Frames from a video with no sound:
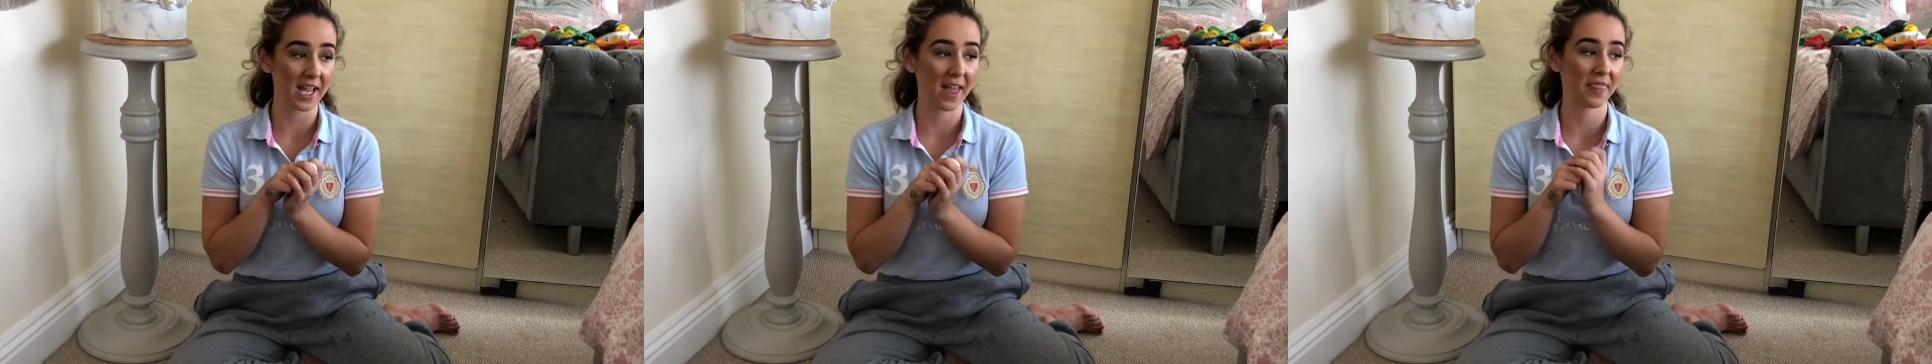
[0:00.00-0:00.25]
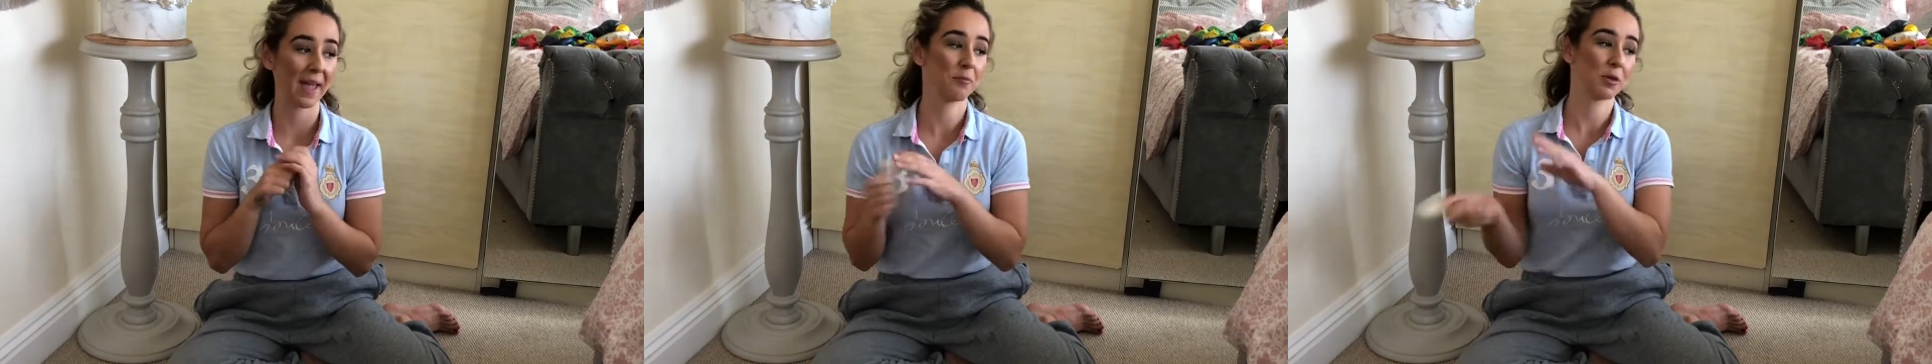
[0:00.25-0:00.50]
And
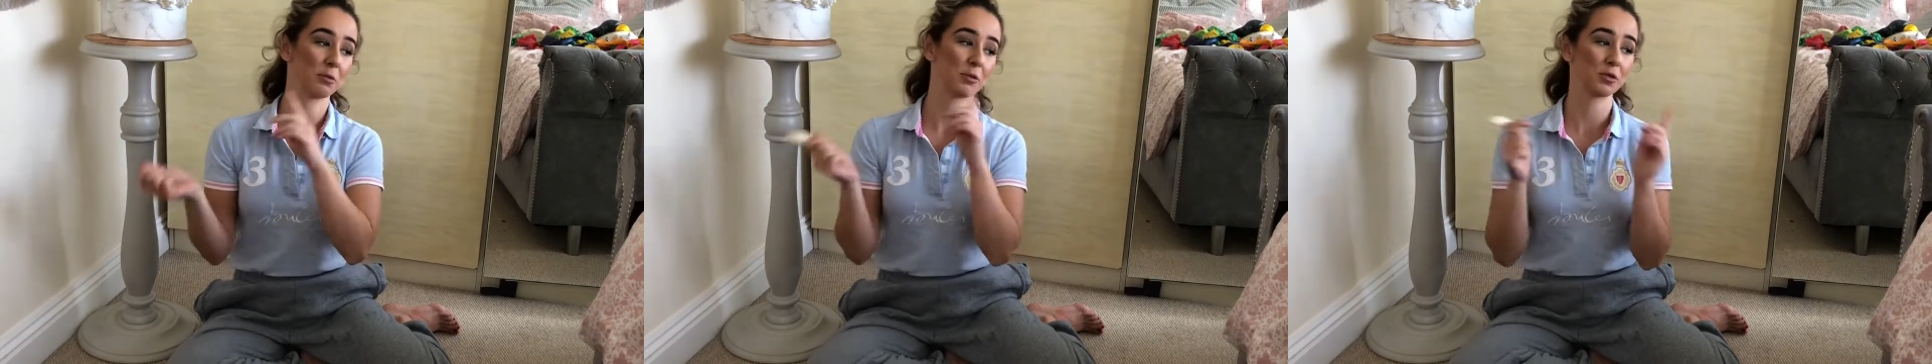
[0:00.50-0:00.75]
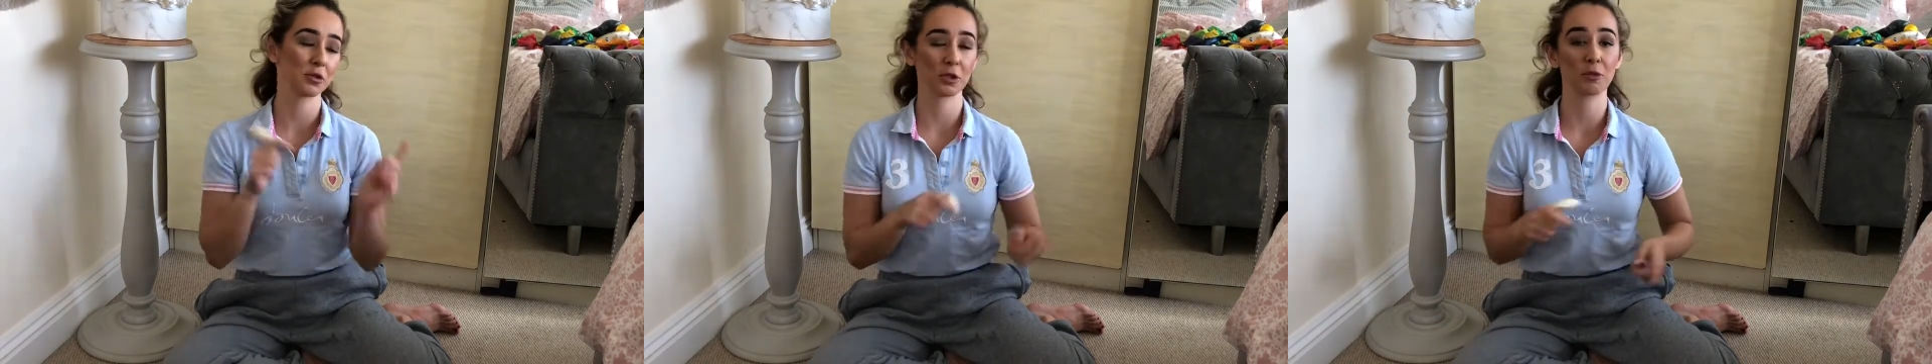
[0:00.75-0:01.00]
then we will
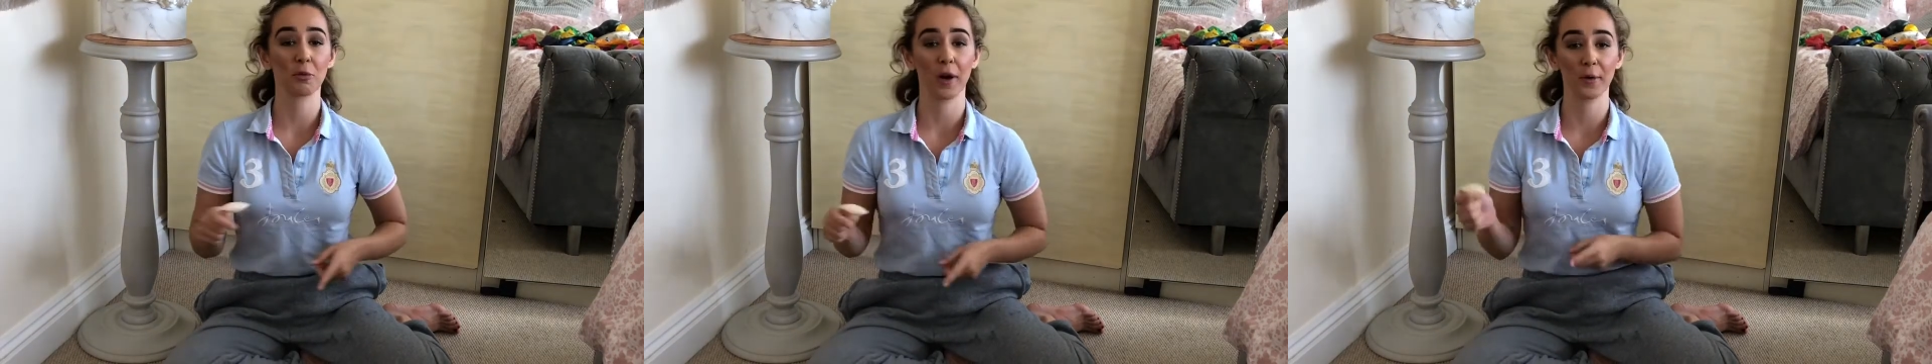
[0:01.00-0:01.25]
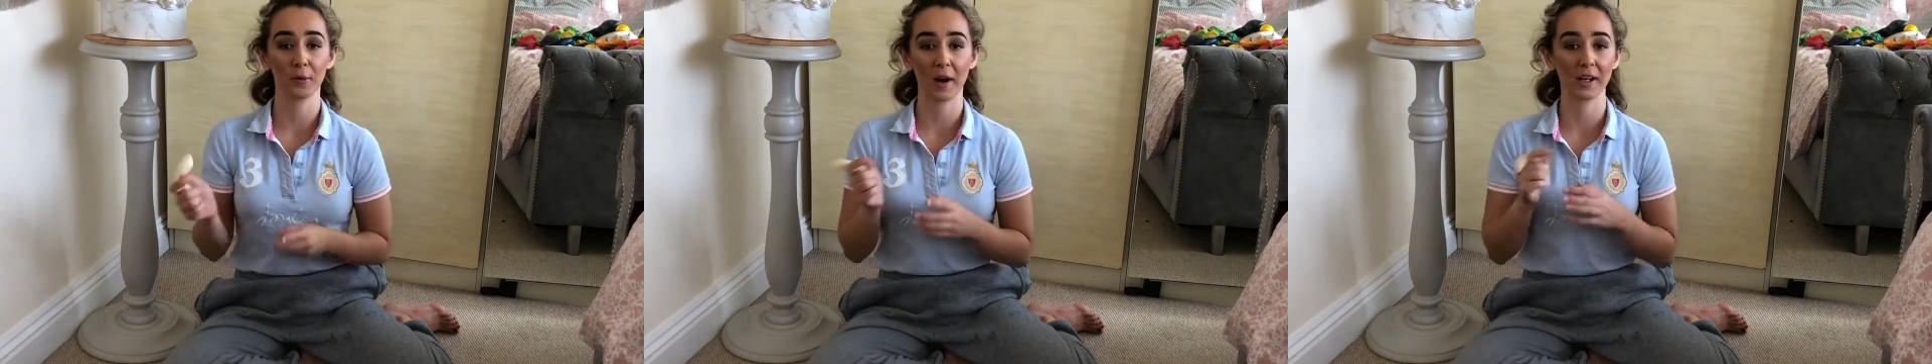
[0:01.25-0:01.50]
do
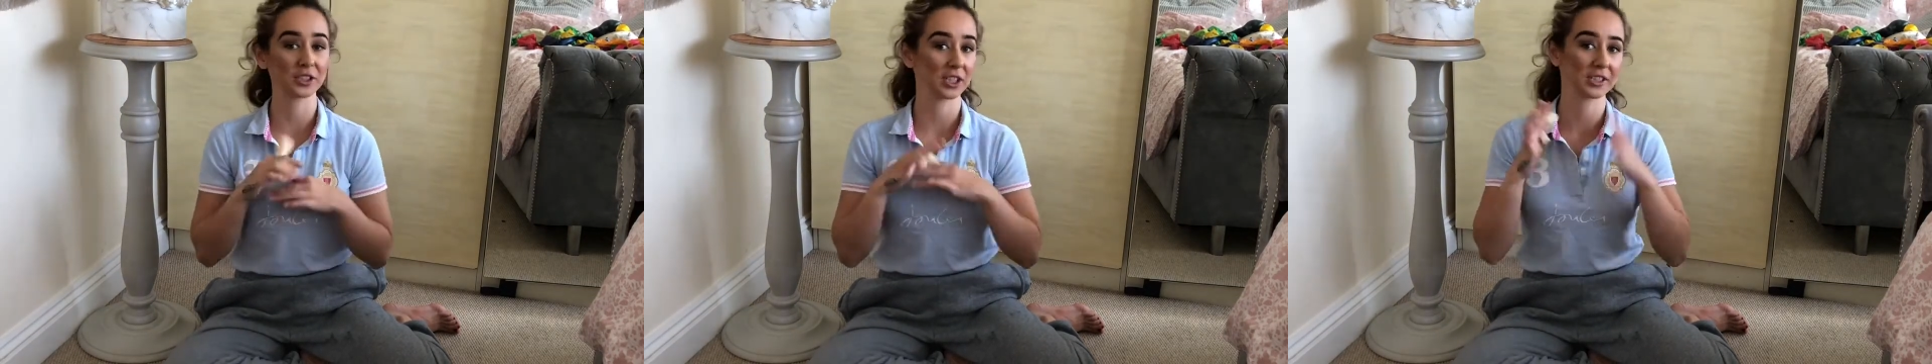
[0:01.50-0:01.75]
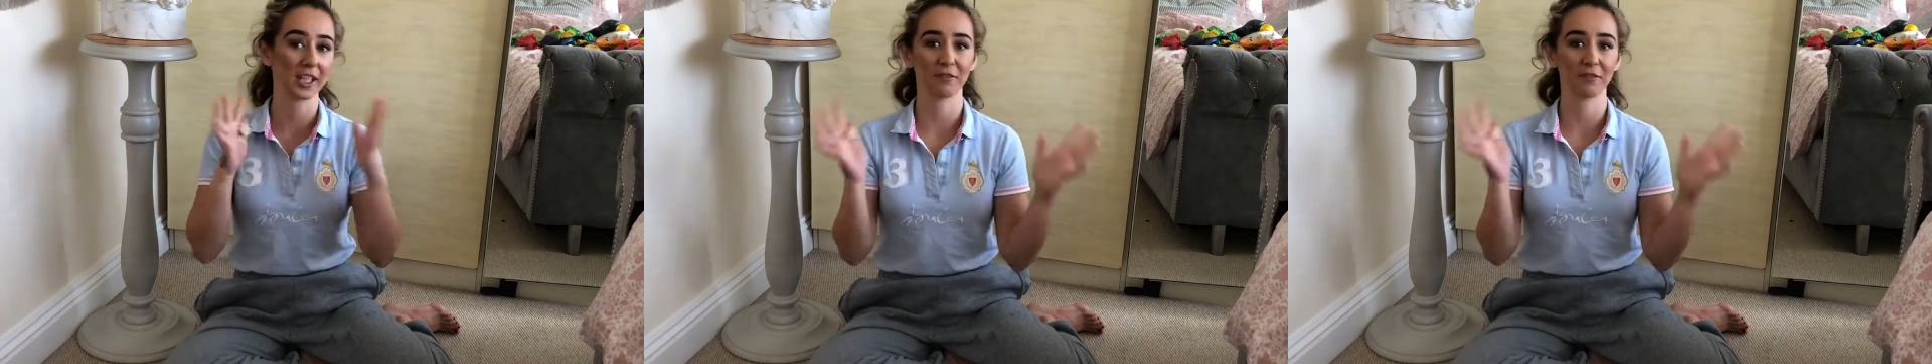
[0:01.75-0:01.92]
one where it's just like